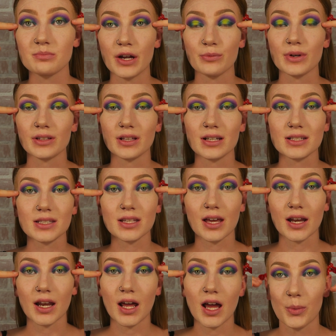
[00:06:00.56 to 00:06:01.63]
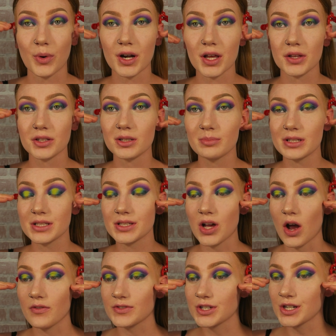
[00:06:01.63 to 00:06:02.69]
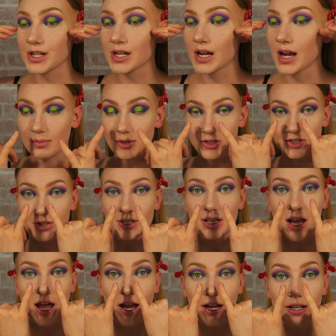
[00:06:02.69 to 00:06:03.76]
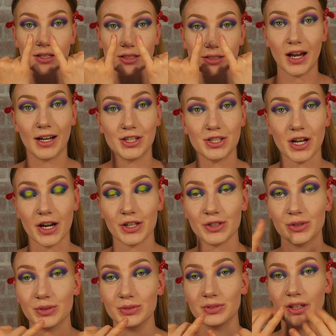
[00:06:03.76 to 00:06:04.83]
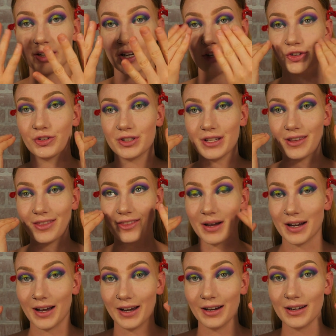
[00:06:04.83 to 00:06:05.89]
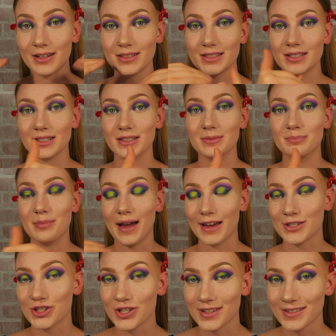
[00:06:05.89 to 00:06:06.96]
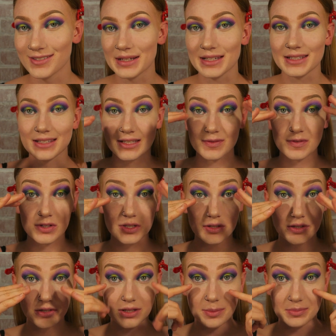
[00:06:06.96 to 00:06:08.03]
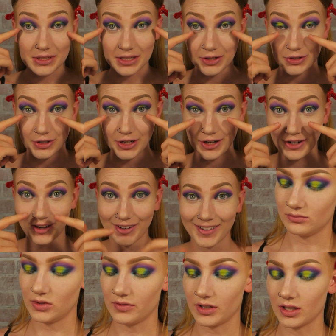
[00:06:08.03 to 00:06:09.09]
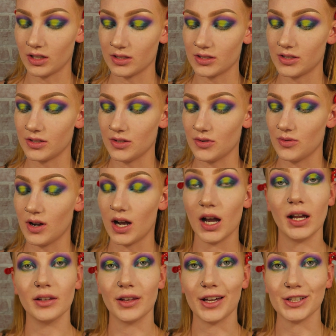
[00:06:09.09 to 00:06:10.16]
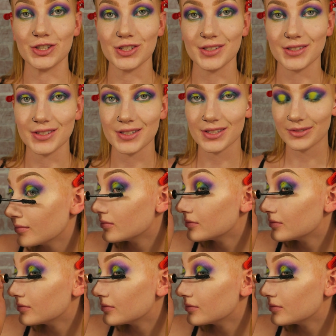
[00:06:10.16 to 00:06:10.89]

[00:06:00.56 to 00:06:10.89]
I realized that I want it a little bit softer, and I'm also gonna add eyeshadow like underneath my eye to match it because this feels a little empty under here. Moving on to eyelashes.